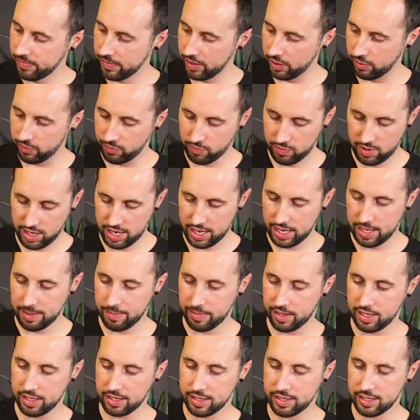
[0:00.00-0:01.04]
All right,
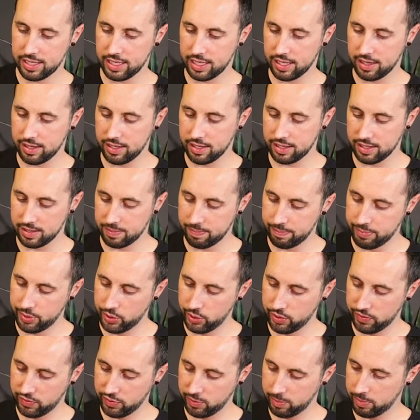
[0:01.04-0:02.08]
I'm gonna stick this
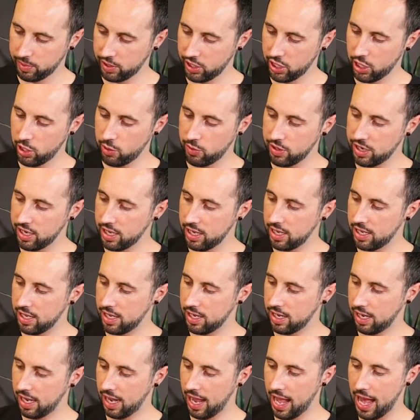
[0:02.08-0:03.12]
beautiful begonia
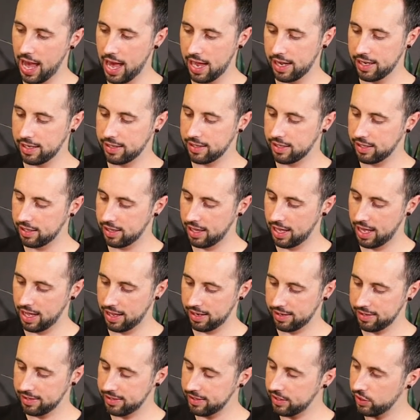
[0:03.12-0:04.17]
in, adding to
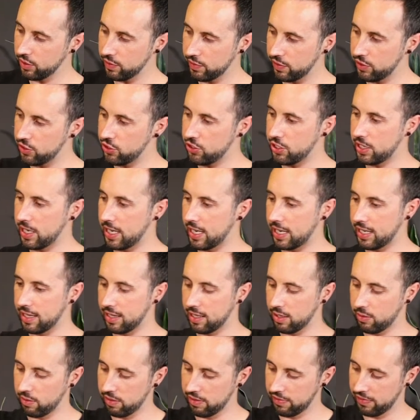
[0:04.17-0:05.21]
that silver sheen
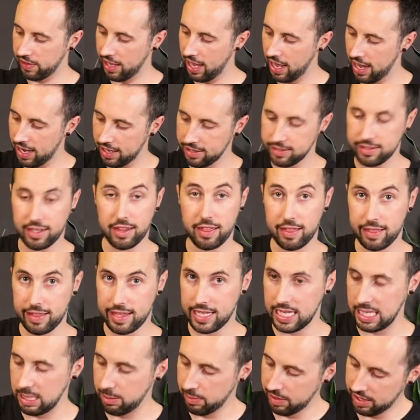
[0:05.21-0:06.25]
that we've got as a
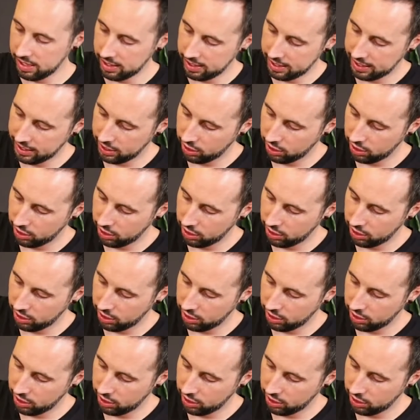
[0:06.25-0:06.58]
theme in the